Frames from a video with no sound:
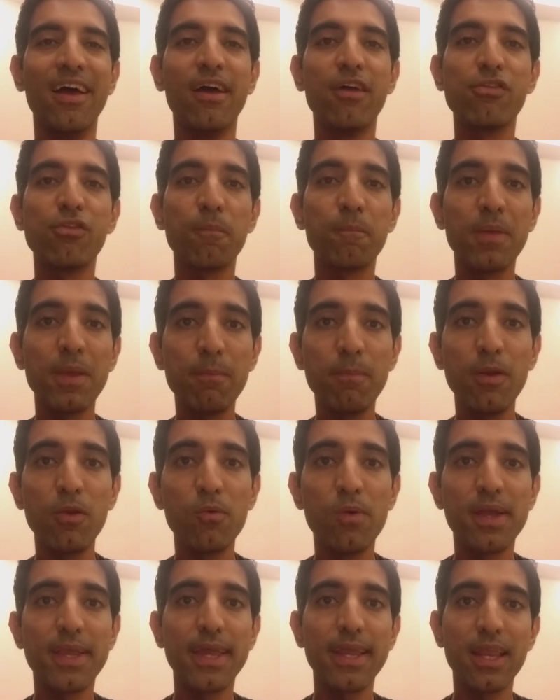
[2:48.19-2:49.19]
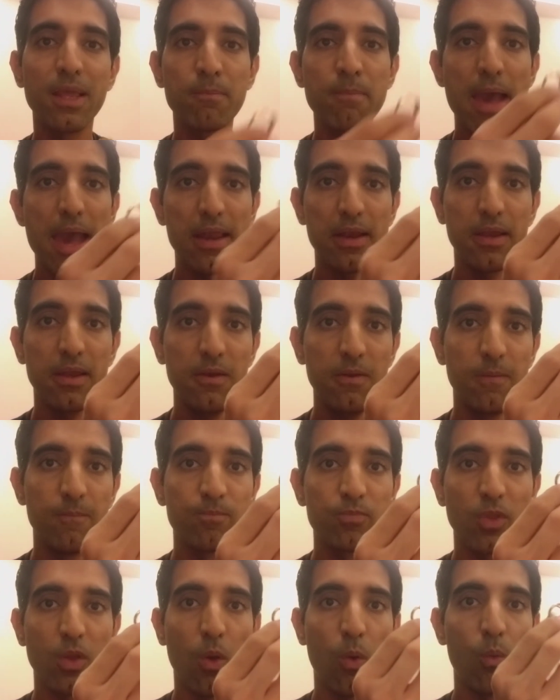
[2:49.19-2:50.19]
So people who are getting married
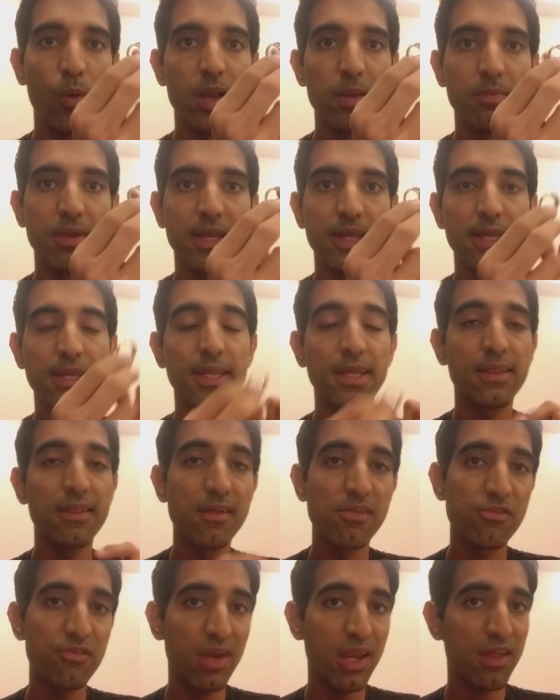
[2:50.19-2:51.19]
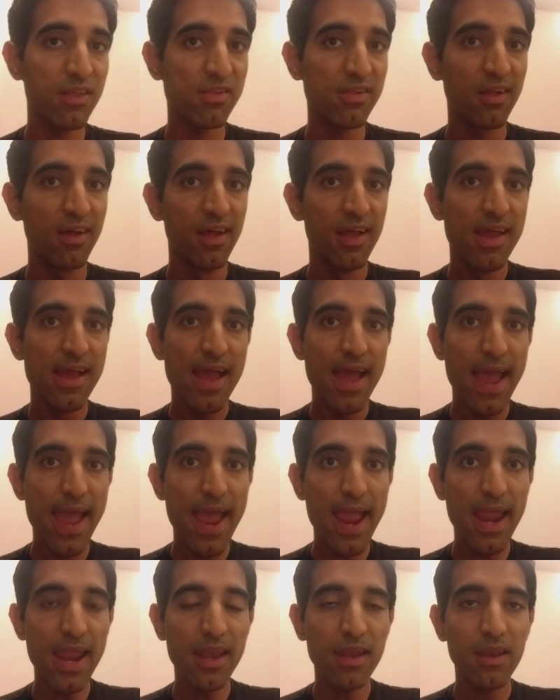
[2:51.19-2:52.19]
will be needing these rings.
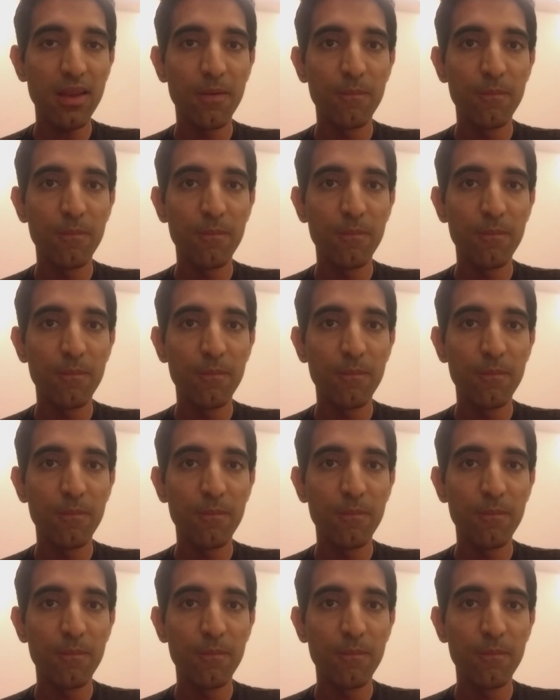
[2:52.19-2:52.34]
And